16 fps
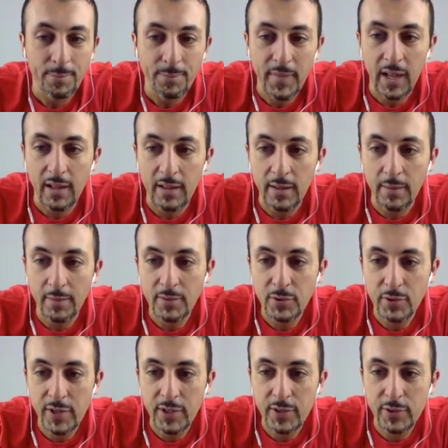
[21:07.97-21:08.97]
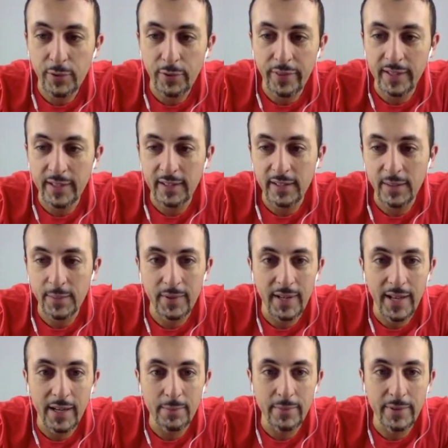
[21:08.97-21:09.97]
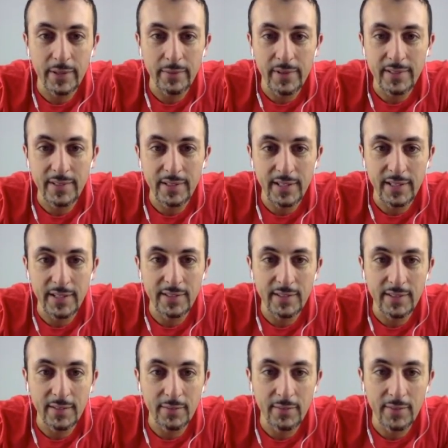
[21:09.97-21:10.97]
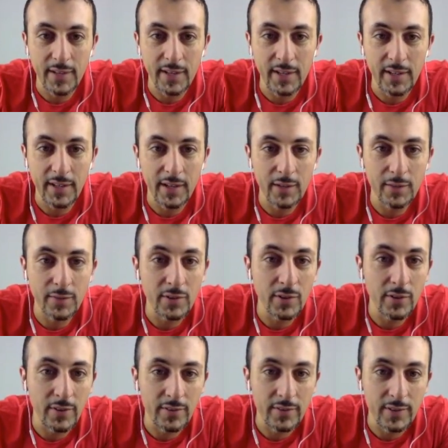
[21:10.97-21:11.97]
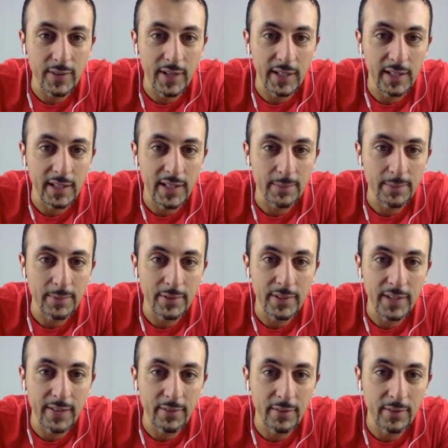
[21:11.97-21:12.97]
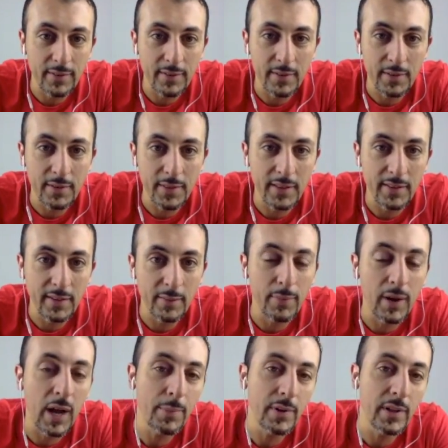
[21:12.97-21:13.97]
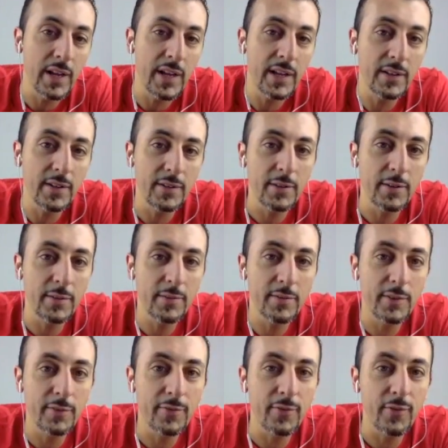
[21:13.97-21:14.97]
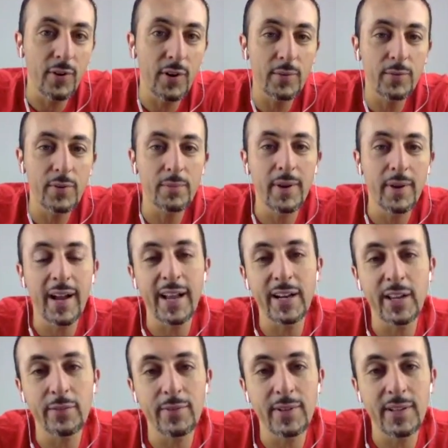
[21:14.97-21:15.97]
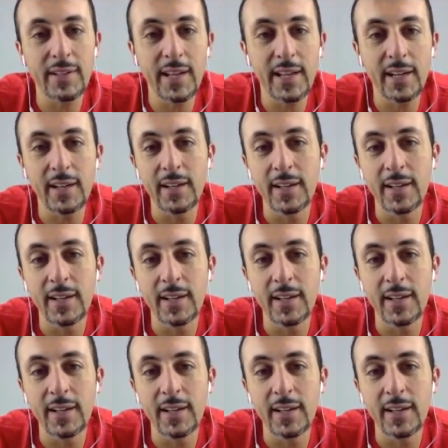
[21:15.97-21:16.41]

Now, let me show you a cool thing that Libsyn added pretty recently is I don't know if you noticed that when I click upload, they have a thing to populate the form with my ID3 data.